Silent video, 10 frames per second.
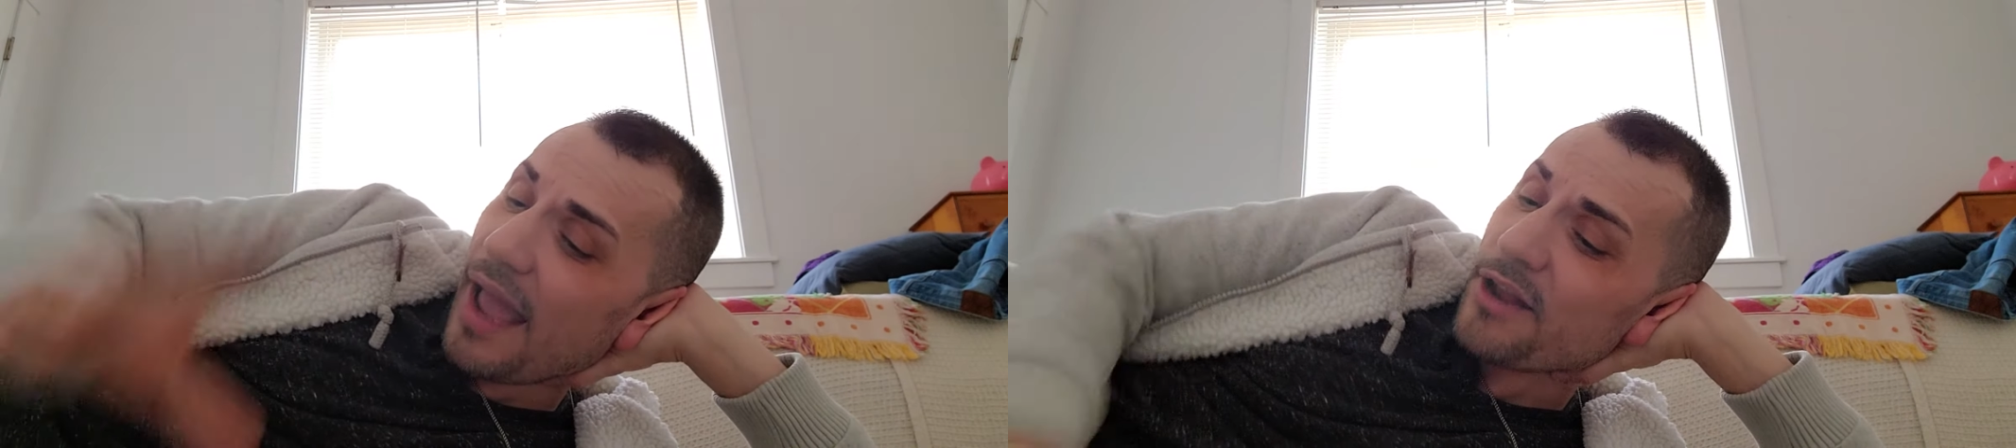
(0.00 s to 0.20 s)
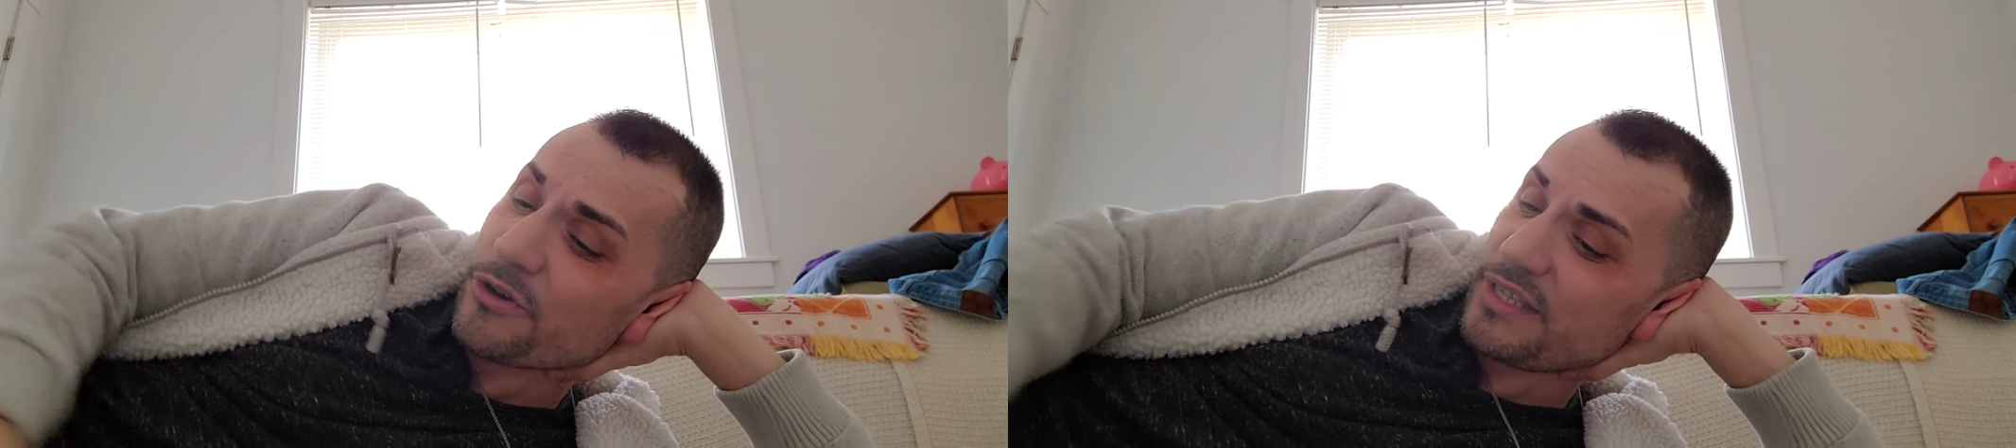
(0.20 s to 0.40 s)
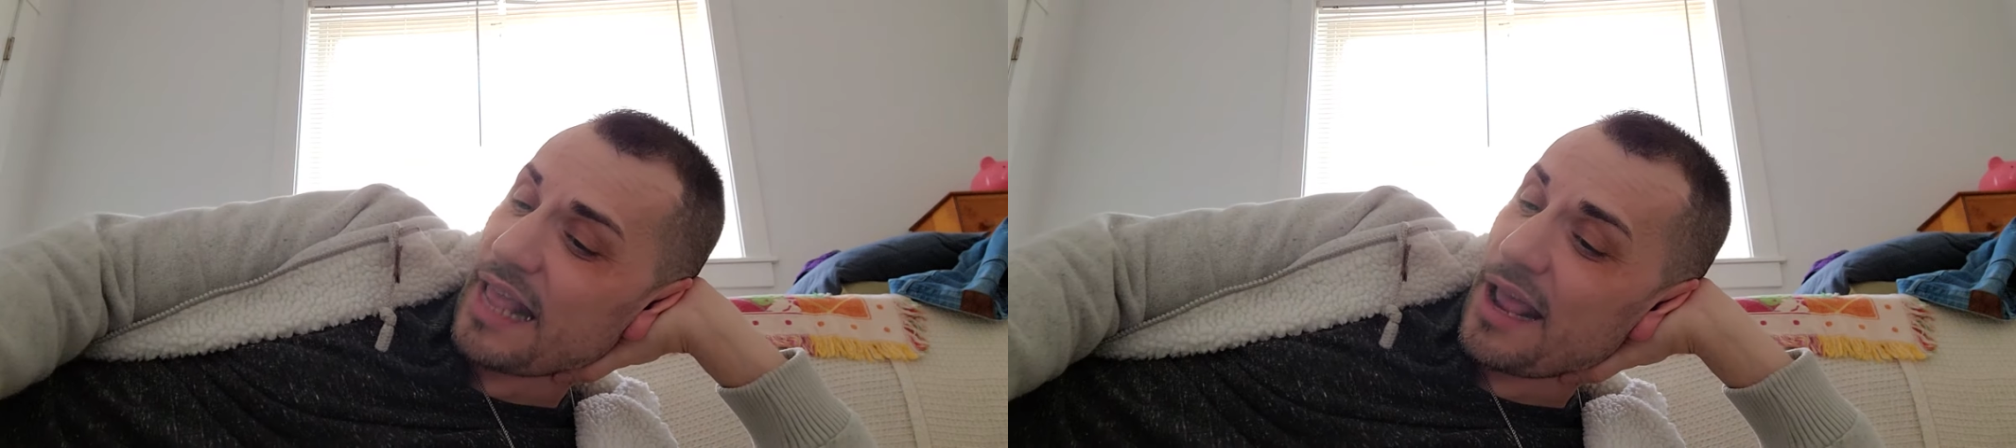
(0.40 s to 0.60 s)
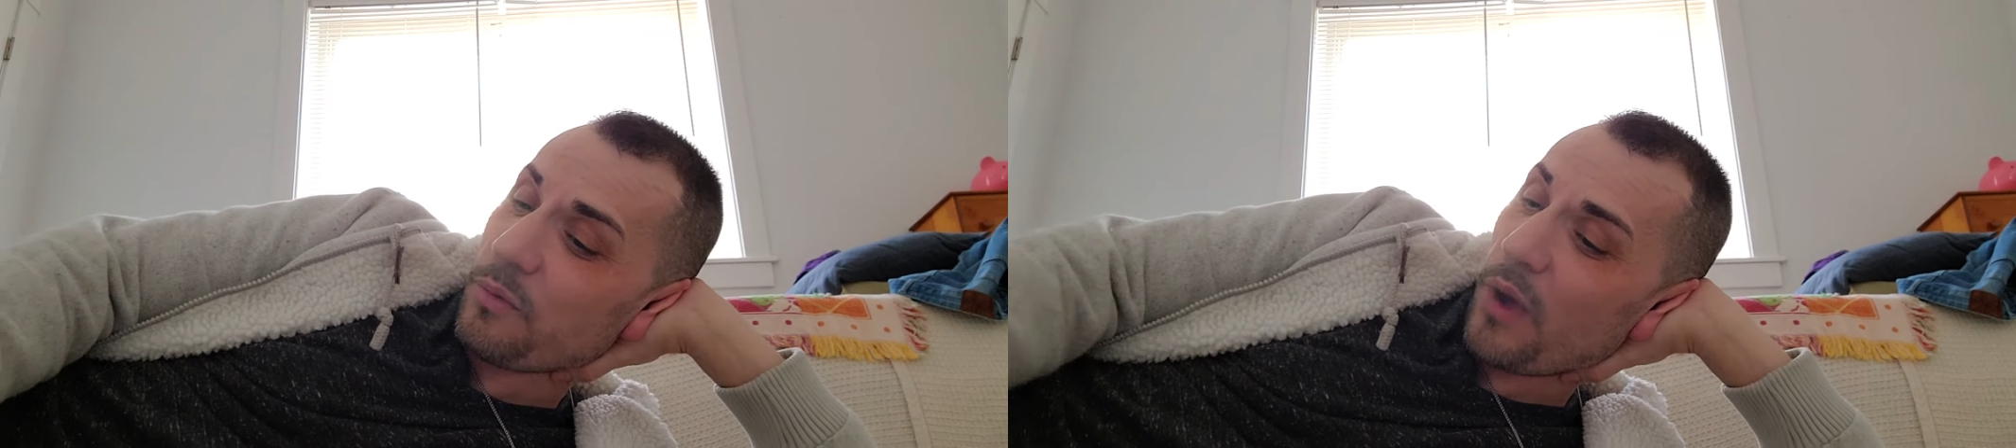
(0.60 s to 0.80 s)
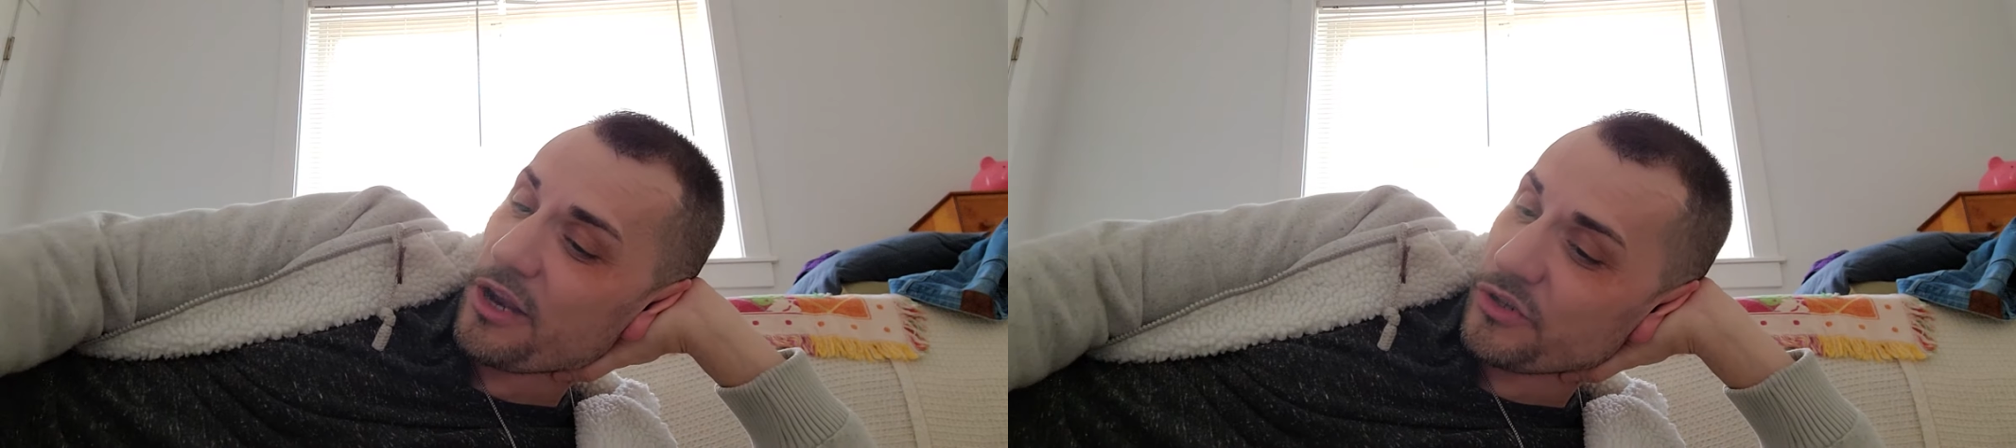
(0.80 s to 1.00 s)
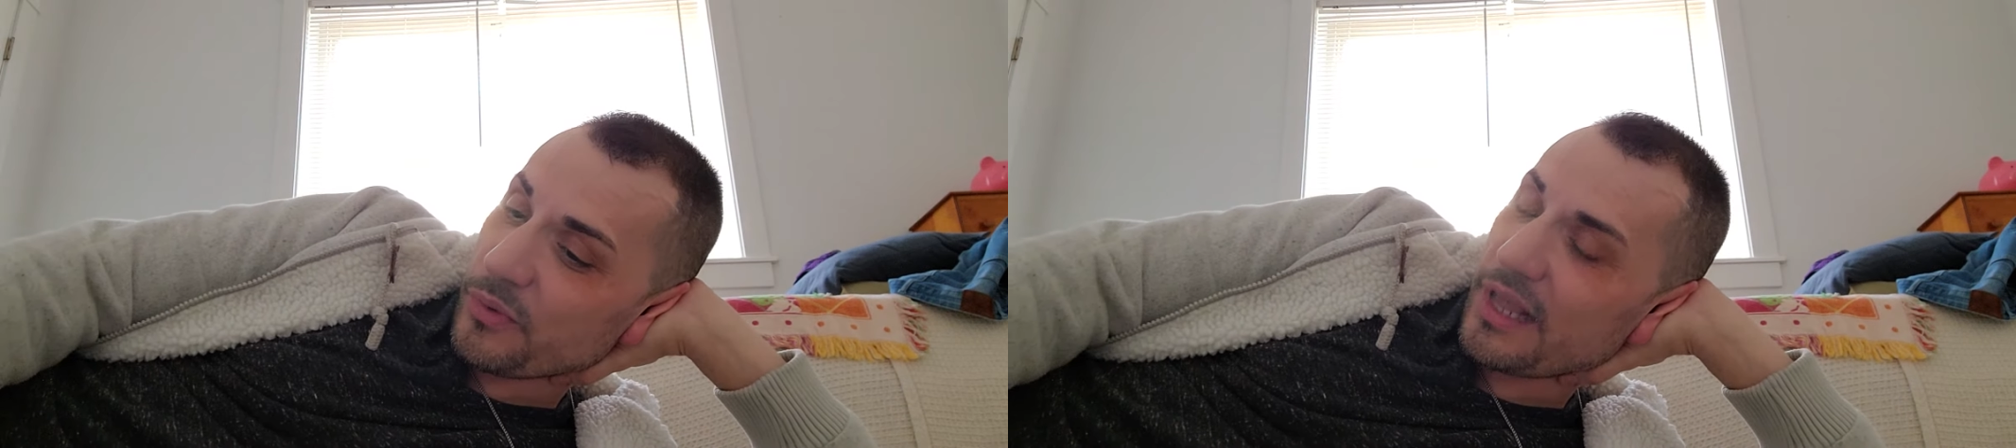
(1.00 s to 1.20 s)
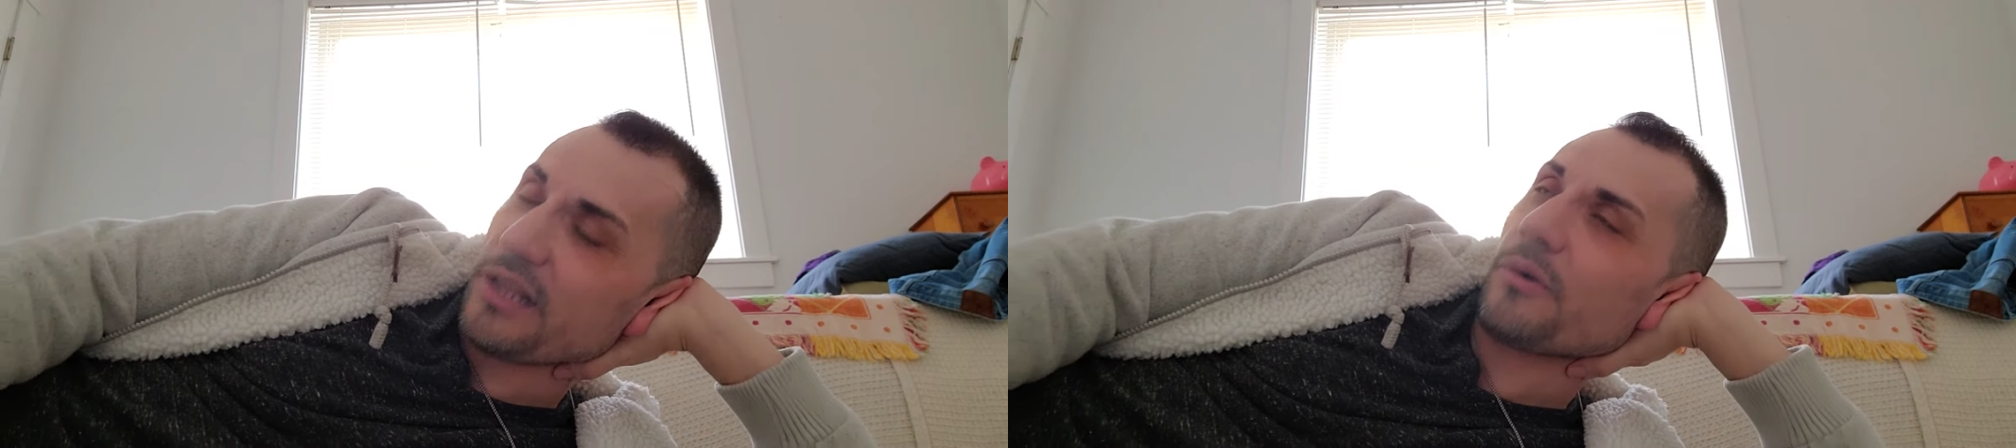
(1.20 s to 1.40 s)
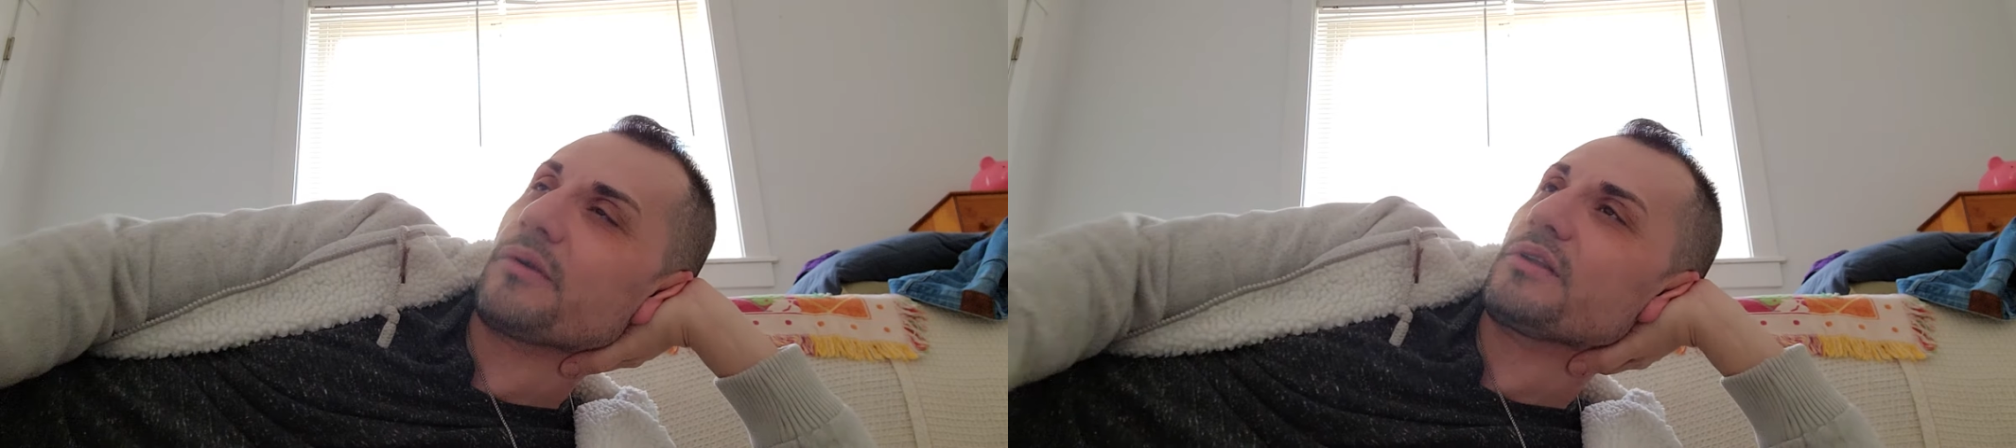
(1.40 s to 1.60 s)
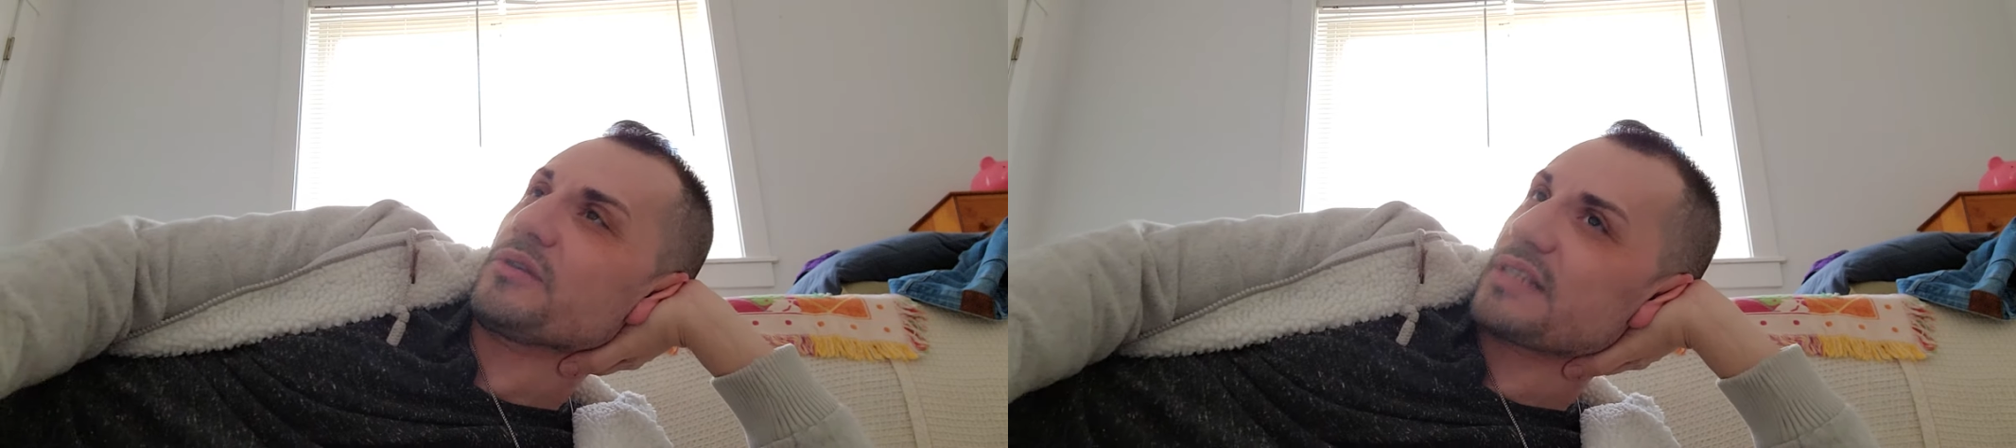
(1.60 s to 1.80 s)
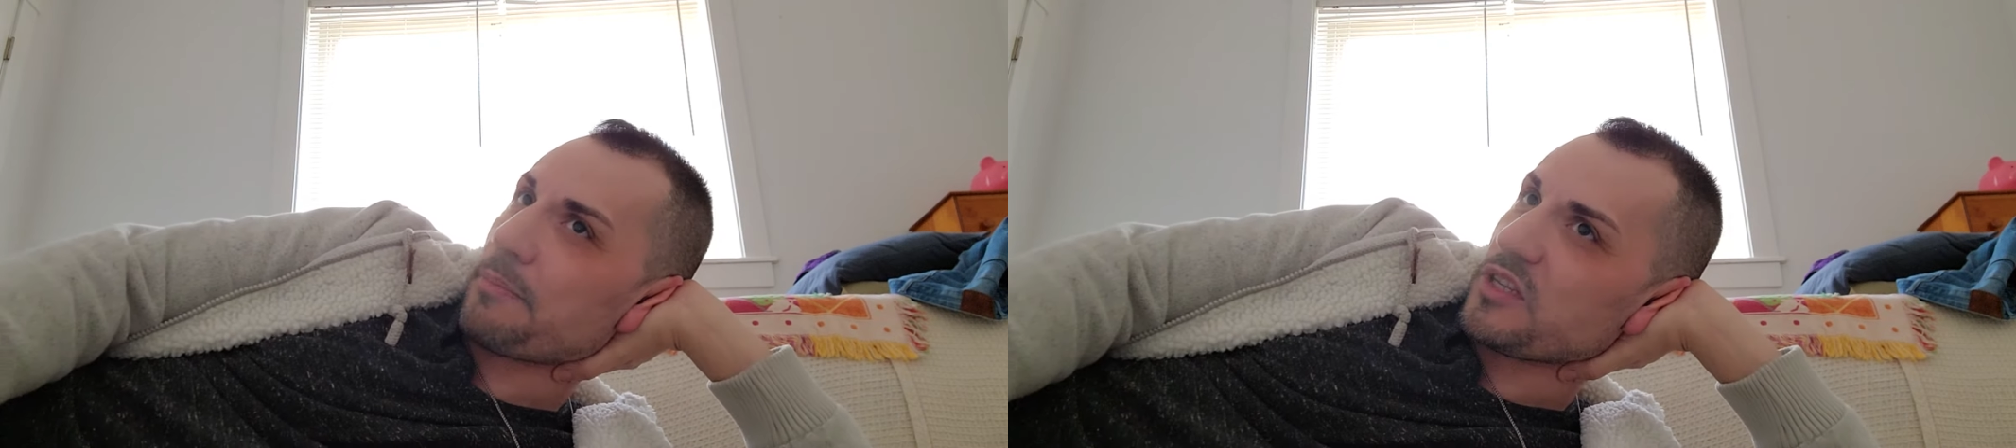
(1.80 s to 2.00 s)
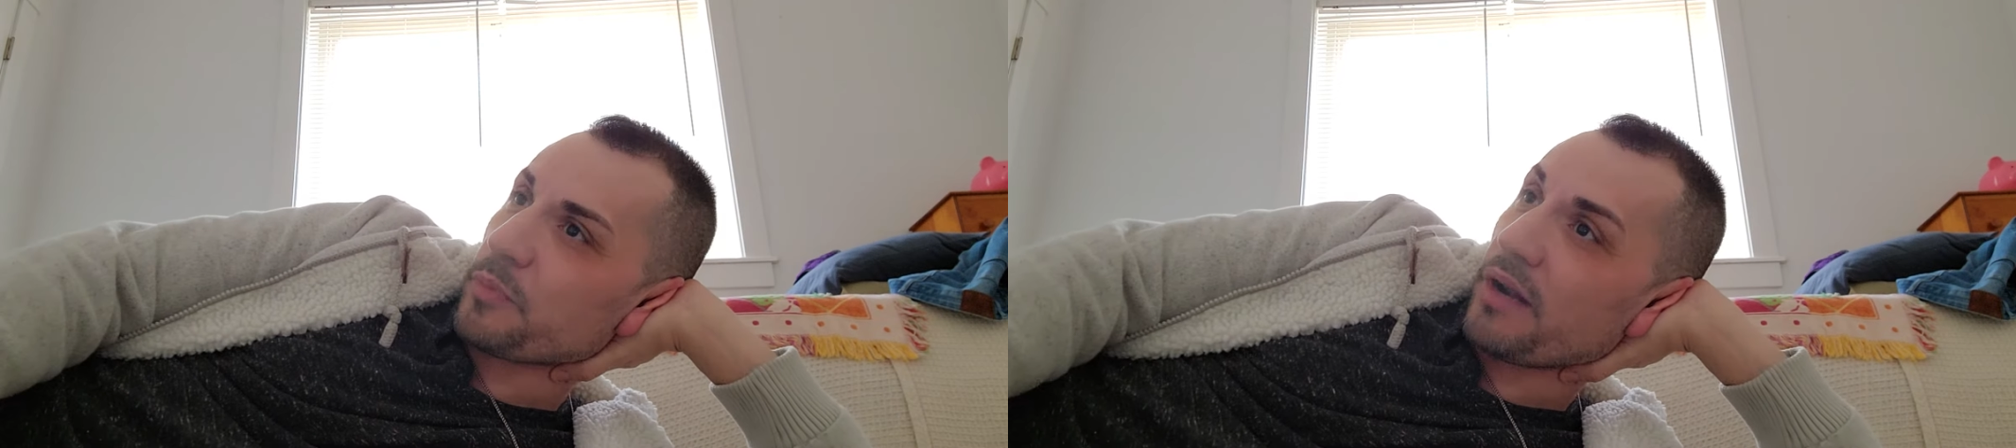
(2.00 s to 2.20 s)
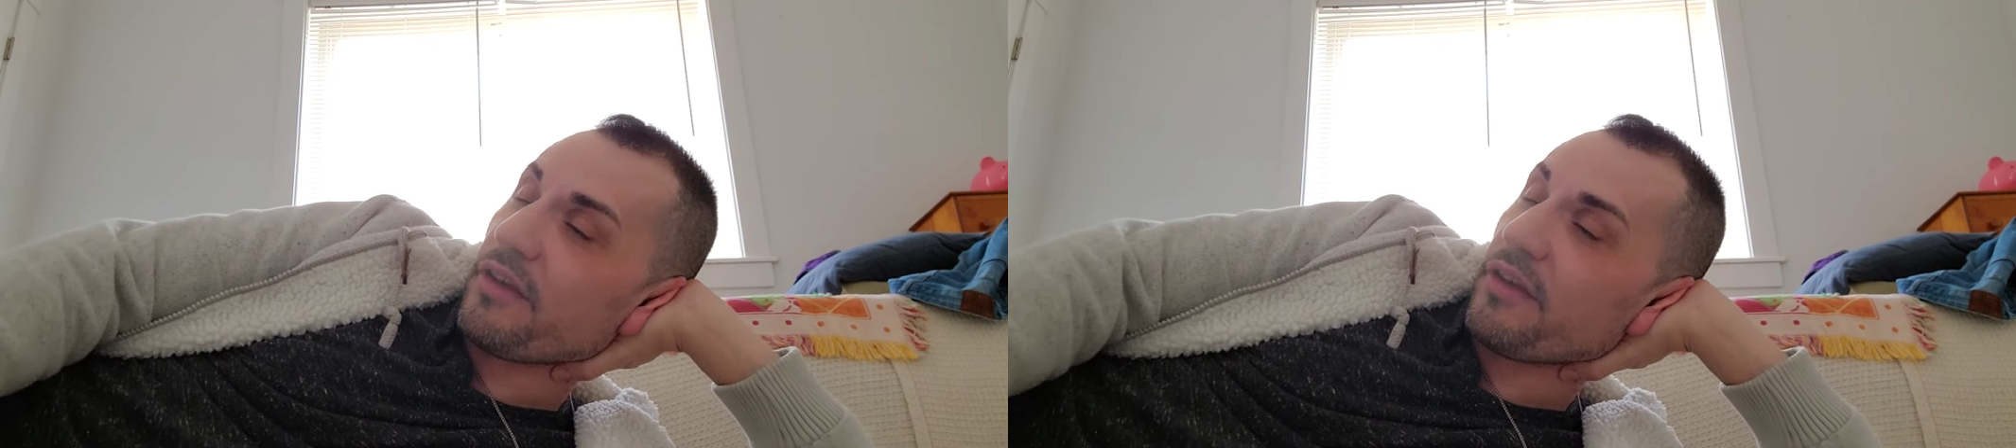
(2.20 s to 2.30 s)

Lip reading: I understand why you're doing that. You don't want to stop the spread of